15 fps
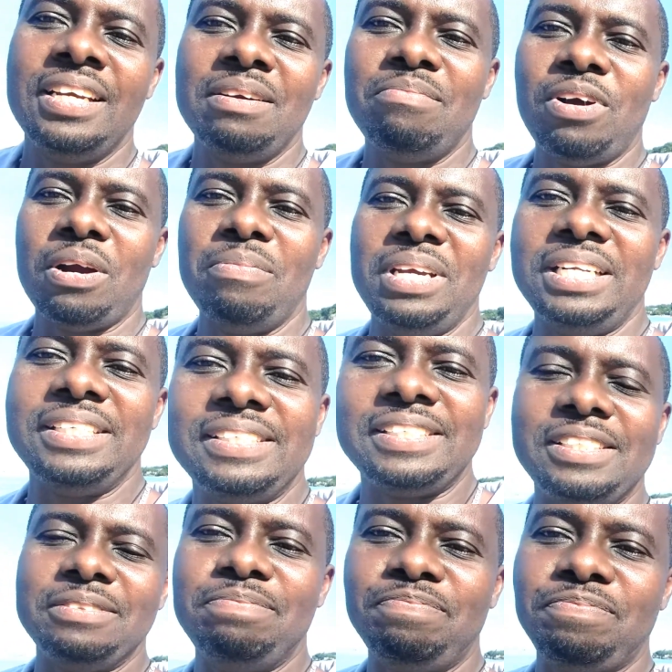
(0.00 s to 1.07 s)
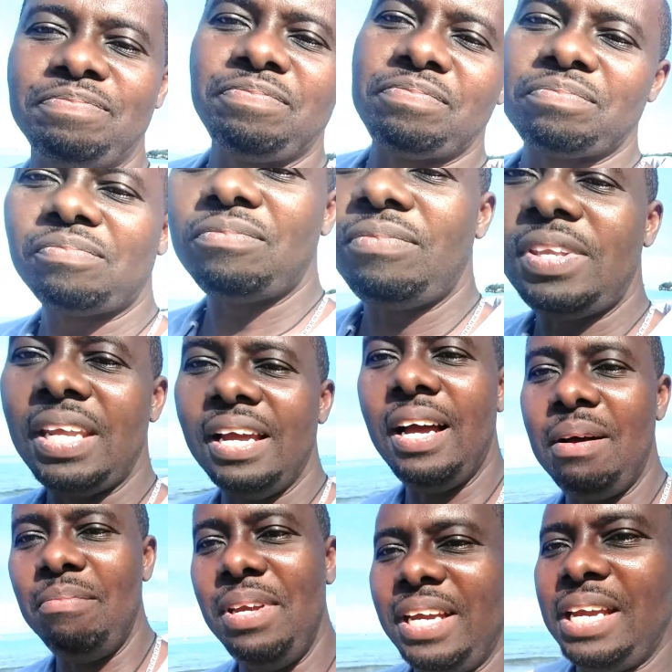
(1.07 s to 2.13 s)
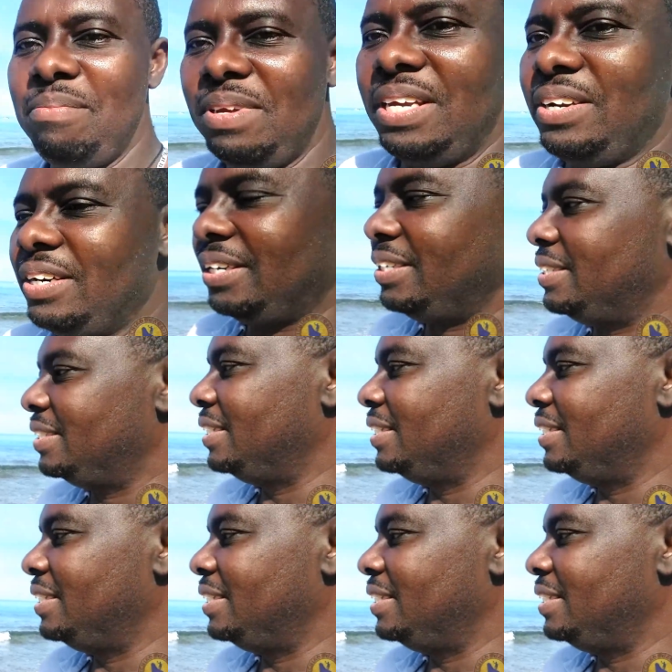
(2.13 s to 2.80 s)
Barbados. Behind me here,